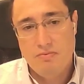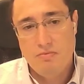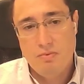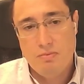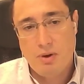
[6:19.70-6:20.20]

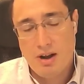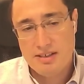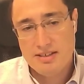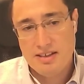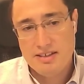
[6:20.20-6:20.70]

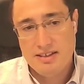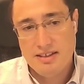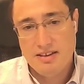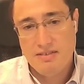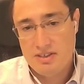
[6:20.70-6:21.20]

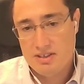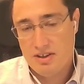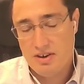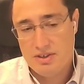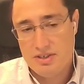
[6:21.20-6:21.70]
processing of these
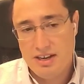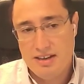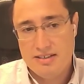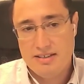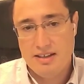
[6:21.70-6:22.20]
large data
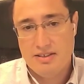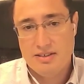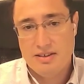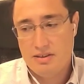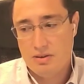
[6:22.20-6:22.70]
sets
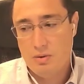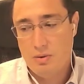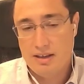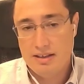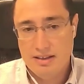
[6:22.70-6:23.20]

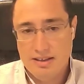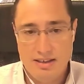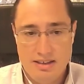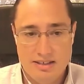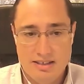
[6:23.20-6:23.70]
quick and
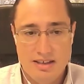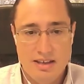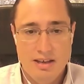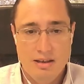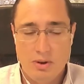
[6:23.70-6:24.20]
easy,
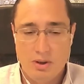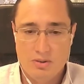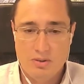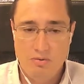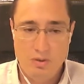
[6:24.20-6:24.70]
but
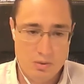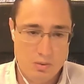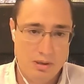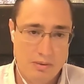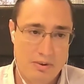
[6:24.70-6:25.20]
also
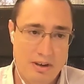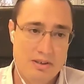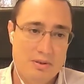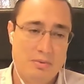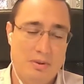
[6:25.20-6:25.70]
visually
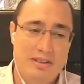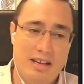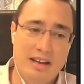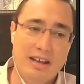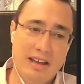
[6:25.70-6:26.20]
rich with
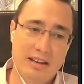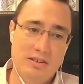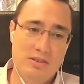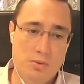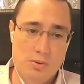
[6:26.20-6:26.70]
dedicated
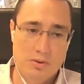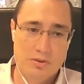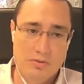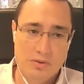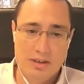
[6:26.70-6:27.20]
tools
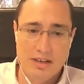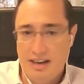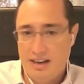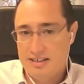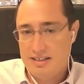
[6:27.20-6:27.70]
for
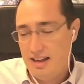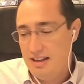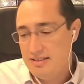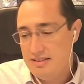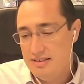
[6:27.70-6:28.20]
kinetics
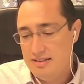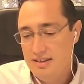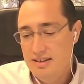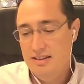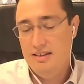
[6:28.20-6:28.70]
analysis
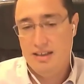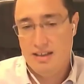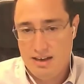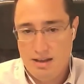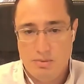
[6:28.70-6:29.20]

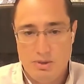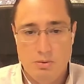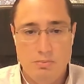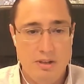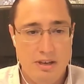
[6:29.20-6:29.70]
and epitope
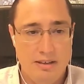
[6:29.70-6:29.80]
binning.